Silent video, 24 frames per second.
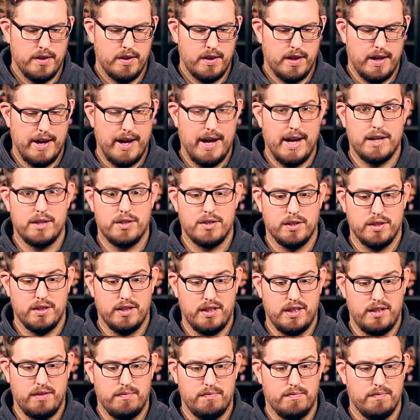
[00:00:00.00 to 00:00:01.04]
I
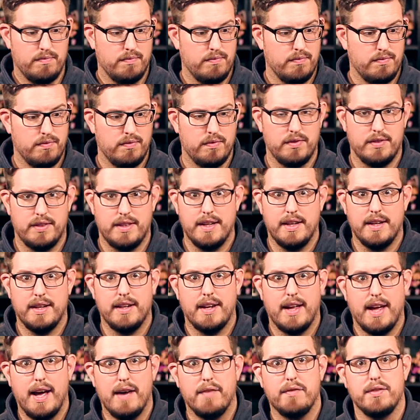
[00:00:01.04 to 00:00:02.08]
actually
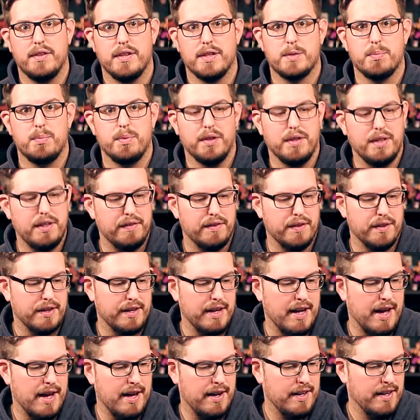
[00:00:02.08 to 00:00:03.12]
didn't have this, believe it or
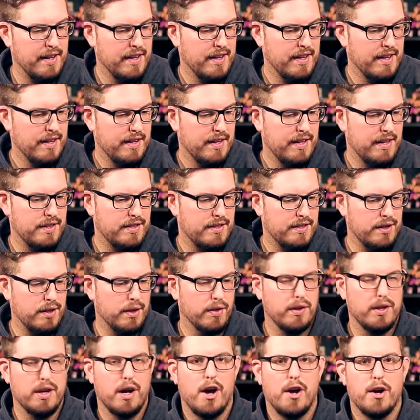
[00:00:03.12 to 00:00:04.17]
not. It's the
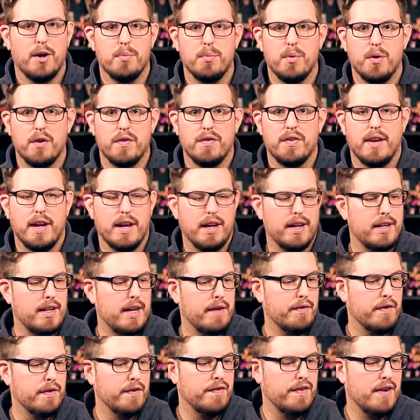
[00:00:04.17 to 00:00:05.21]
only automorph that I can
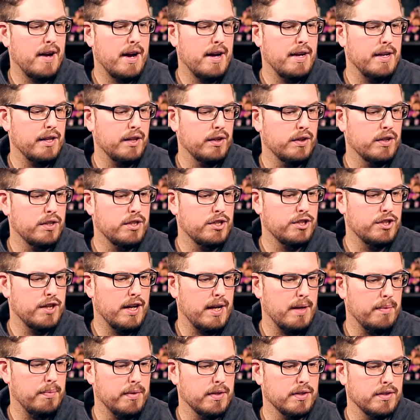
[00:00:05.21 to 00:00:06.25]
never find in good
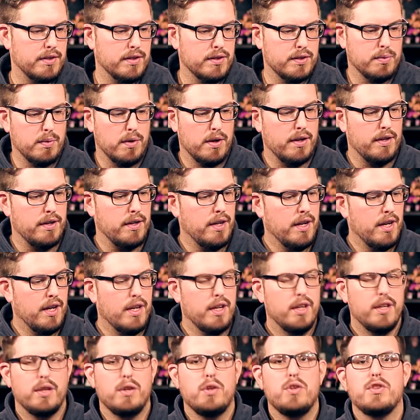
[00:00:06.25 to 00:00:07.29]
shape, because this one,
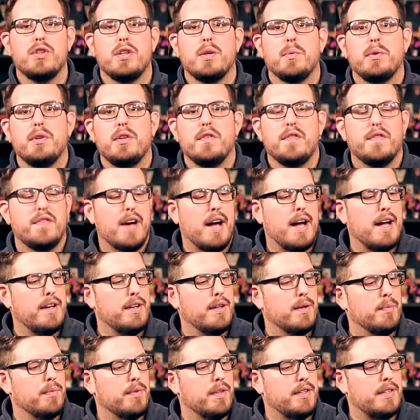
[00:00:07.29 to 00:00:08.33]
usually when you find
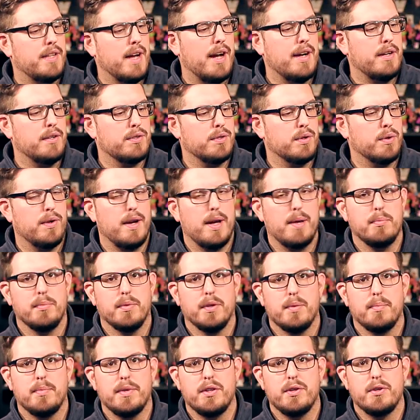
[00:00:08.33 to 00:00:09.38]
them, the dinosaur
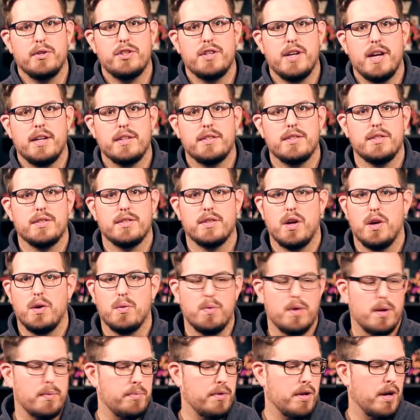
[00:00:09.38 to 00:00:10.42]
emblem in their chest is all
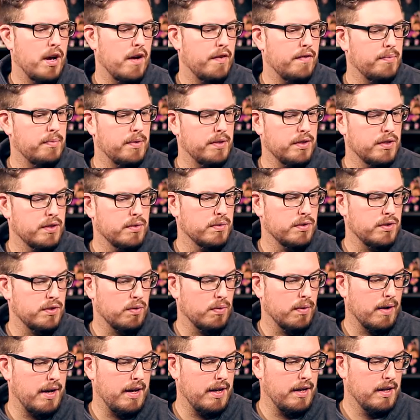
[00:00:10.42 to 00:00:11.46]
rubbed off, but this one's
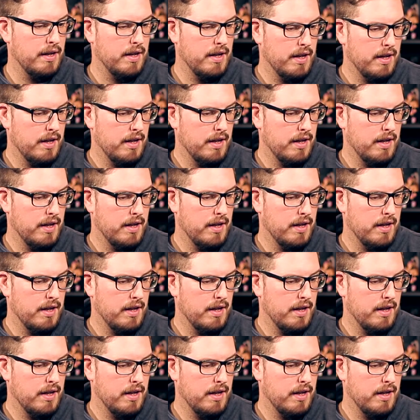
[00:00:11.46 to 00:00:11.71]
great.